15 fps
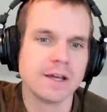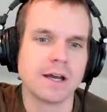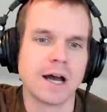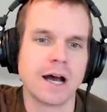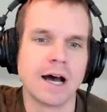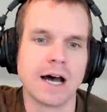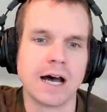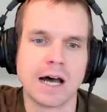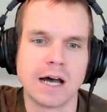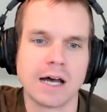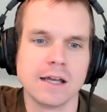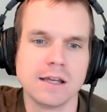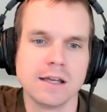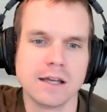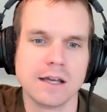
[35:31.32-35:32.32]
app.
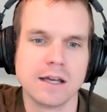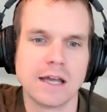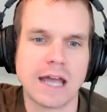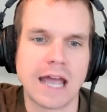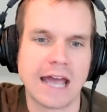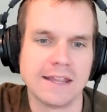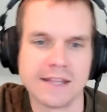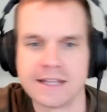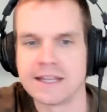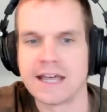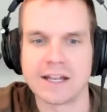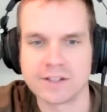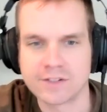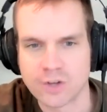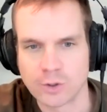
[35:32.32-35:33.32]
And then
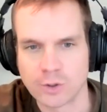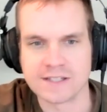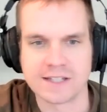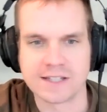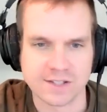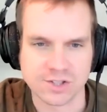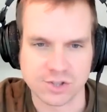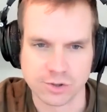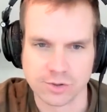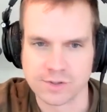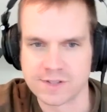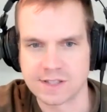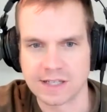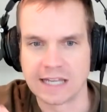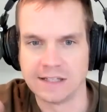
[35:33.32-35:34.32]
that token gets
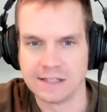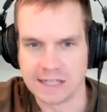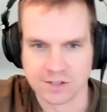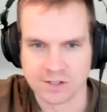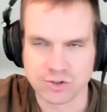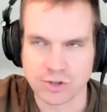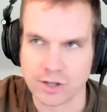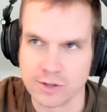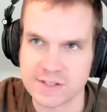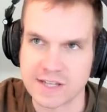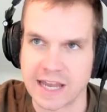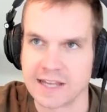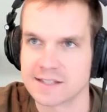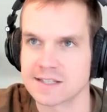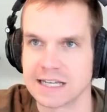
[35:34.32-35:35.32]
used. In Trello's
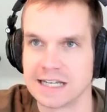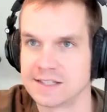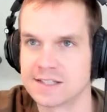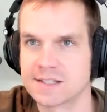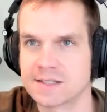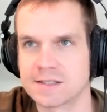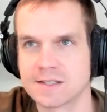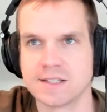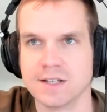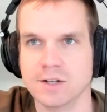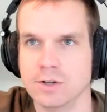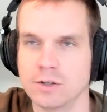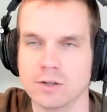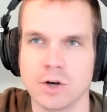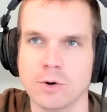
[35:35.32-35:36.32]
case, it's
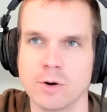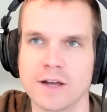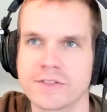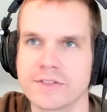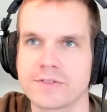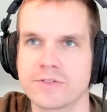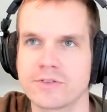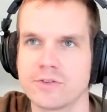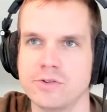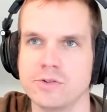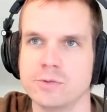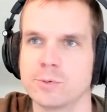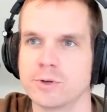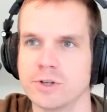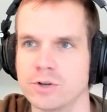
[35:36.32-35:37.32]
still OAuth
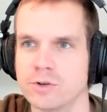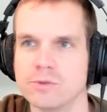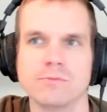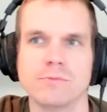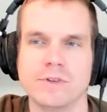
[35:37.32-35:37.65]
2.0.